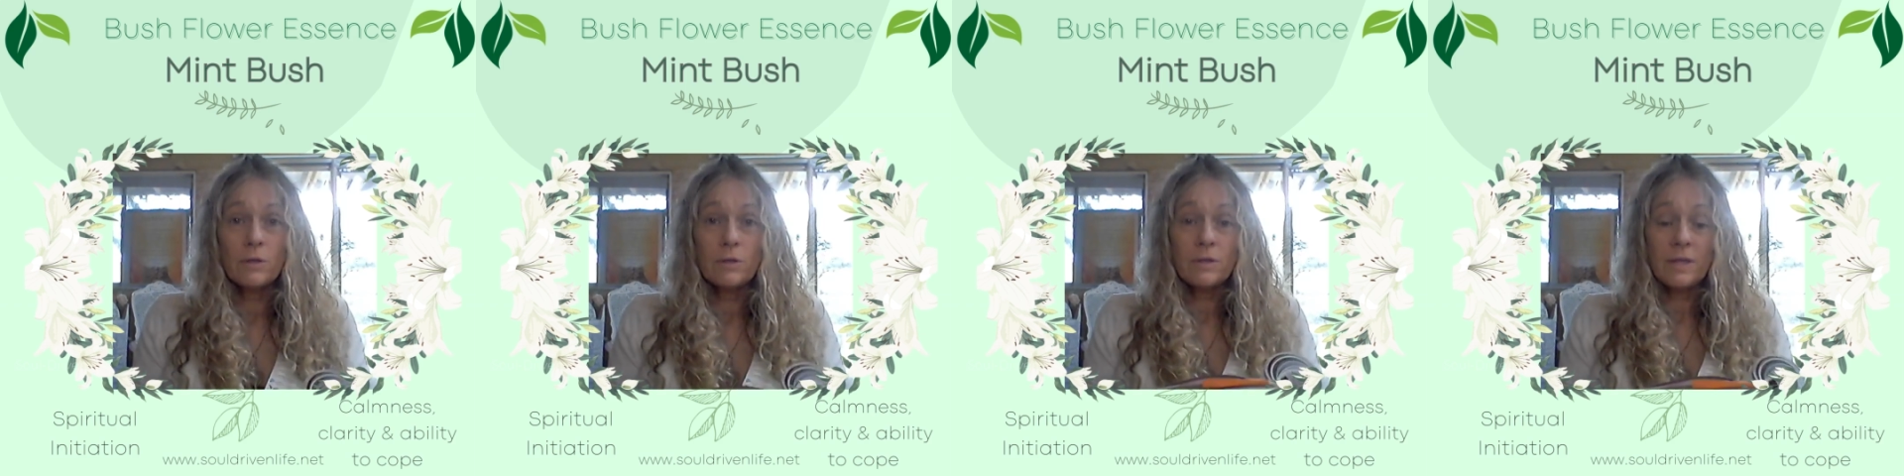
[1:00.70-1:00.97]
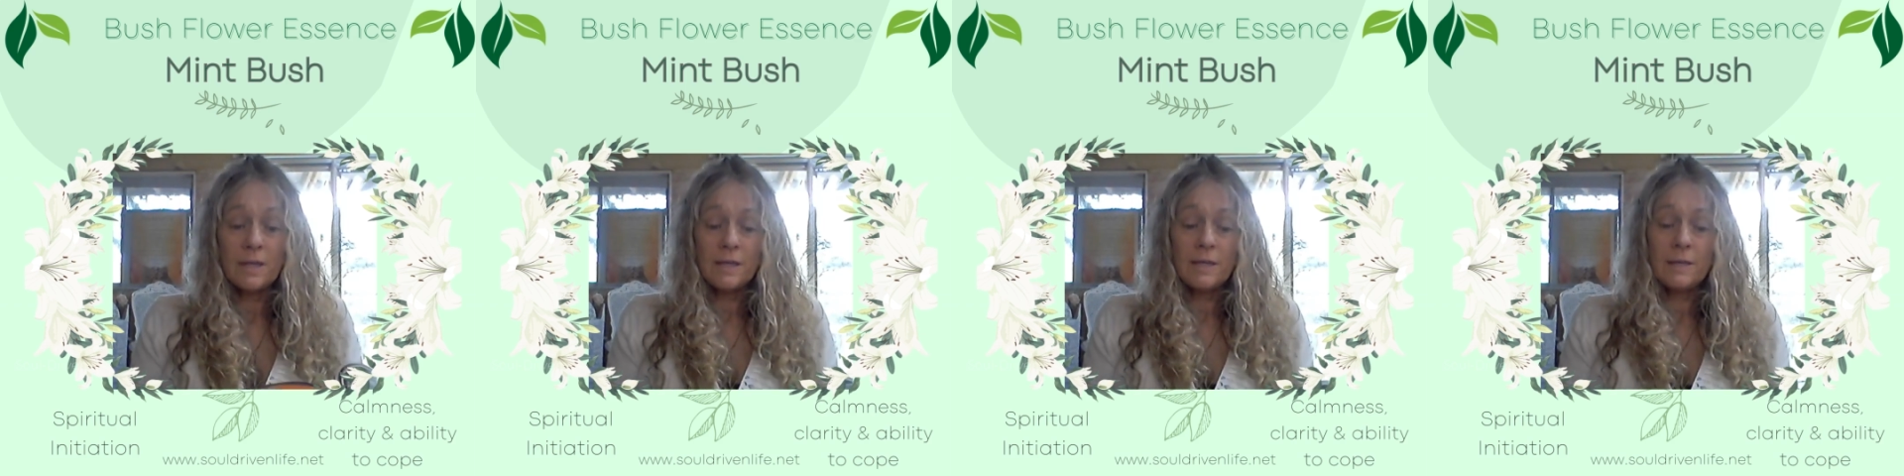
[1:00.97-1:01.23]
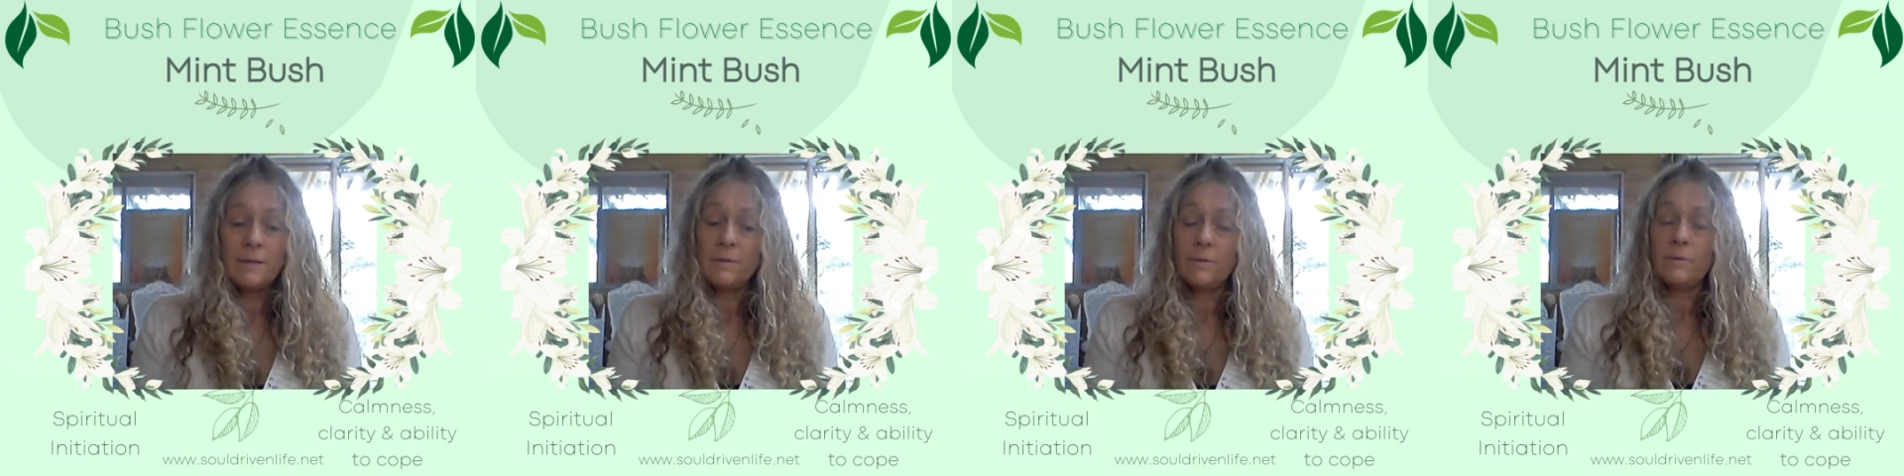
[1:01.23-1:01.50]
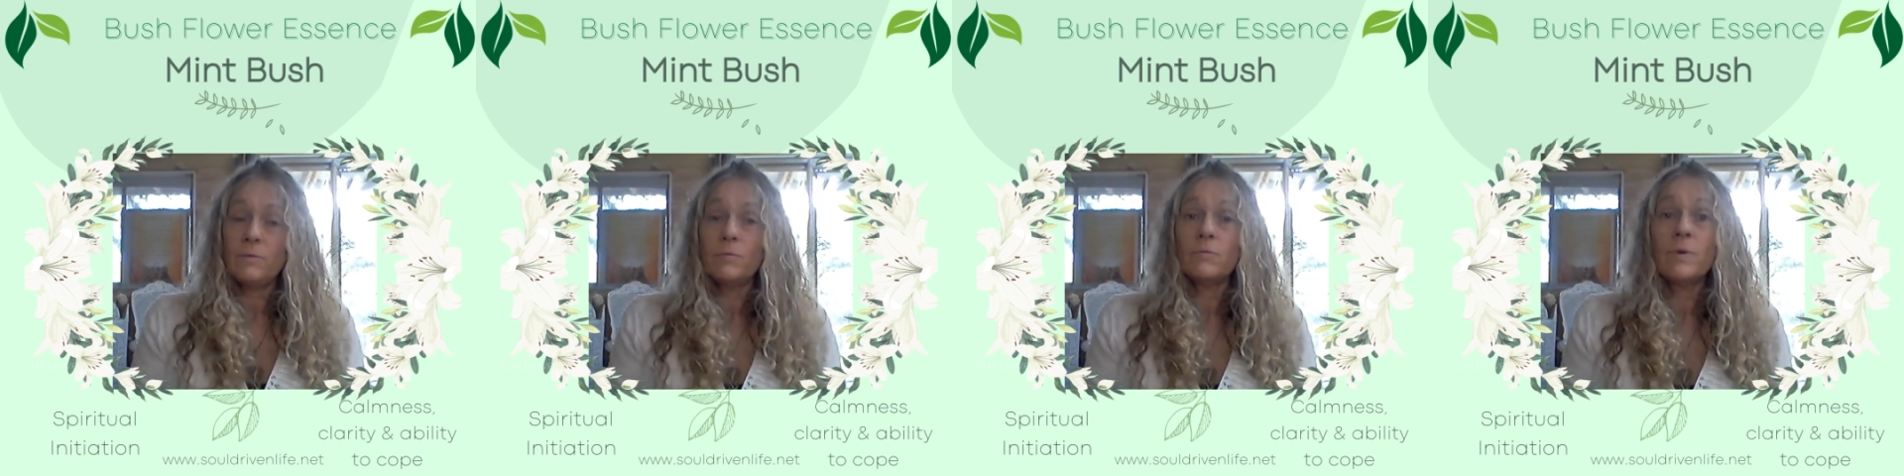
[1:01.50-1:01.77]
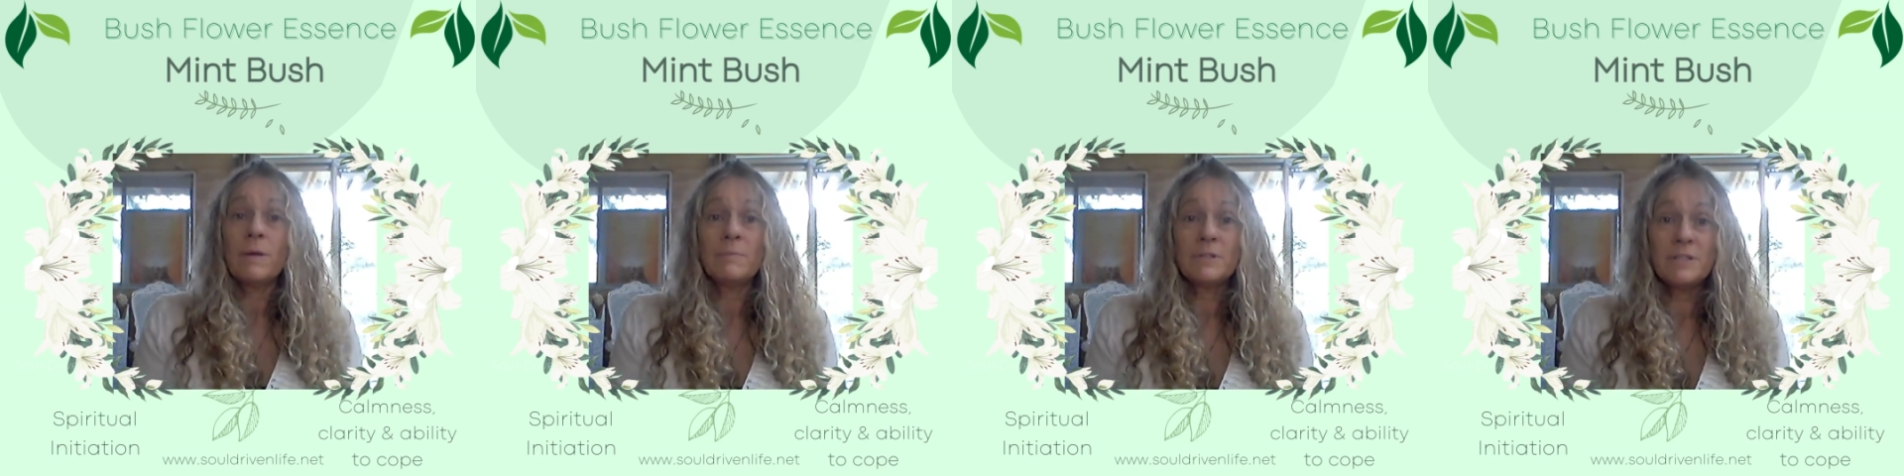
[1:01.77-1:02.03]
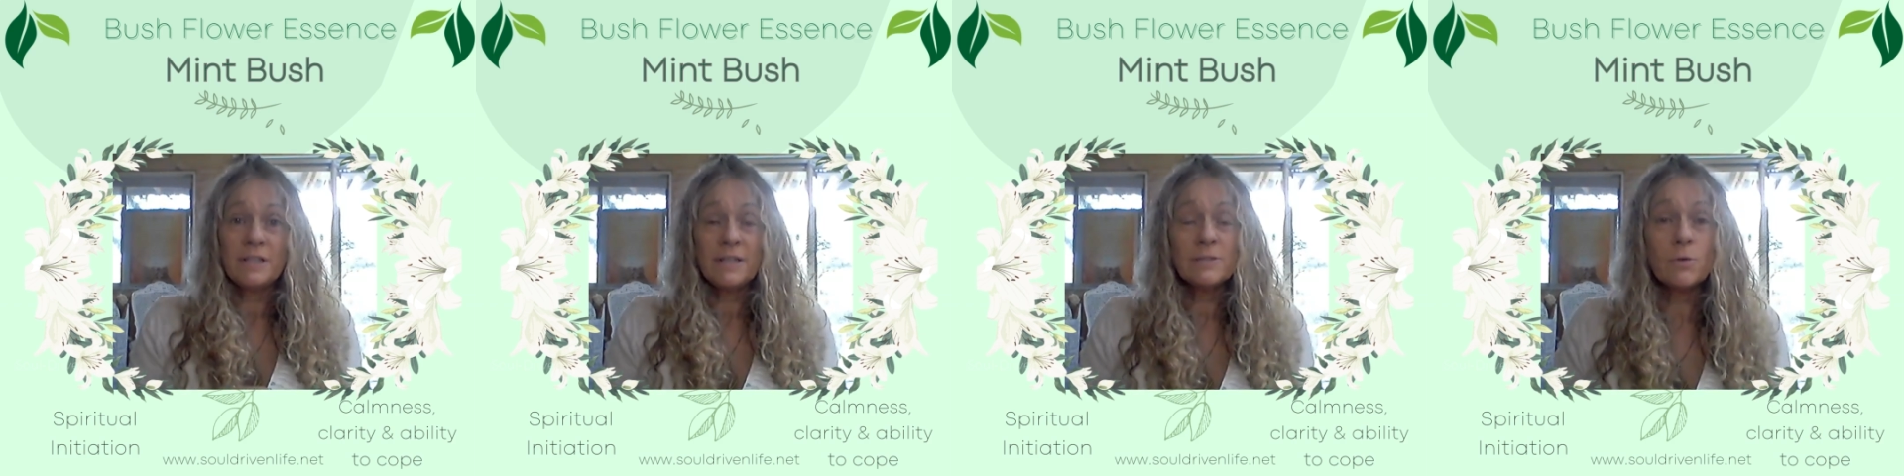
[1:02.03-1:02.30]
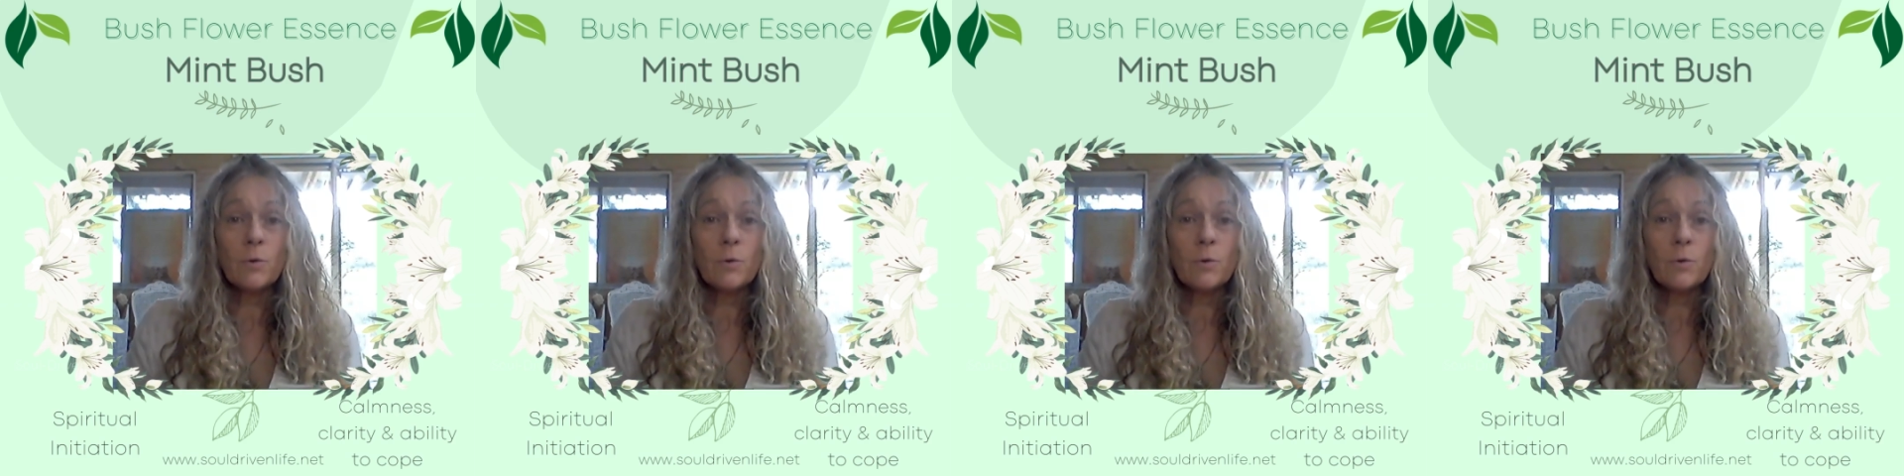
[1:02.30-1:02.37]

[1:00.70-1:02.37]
the remedies,